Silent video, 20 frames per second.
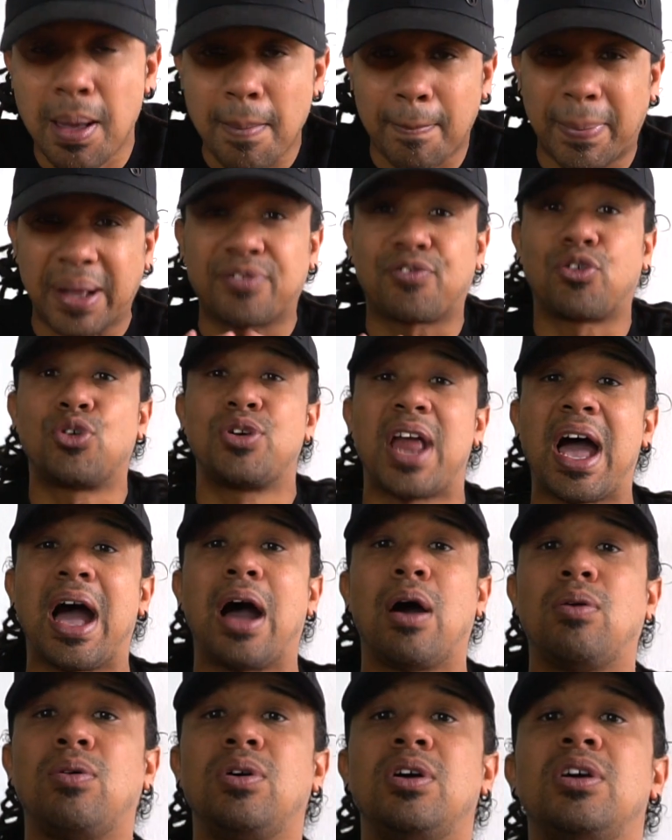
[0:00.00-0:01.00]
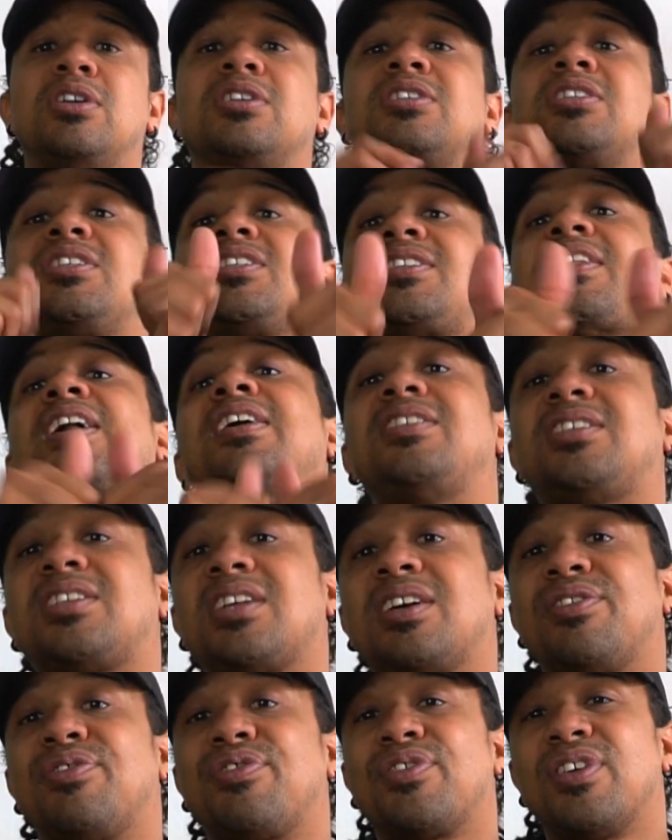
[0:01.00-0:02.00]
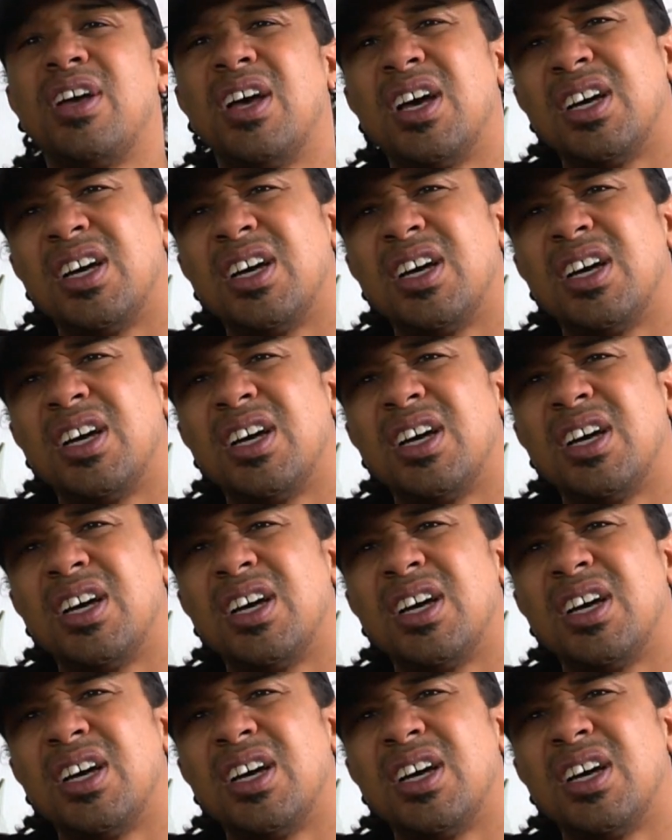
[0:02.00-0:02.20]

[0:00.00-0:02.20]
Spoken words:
But for now, stay safe,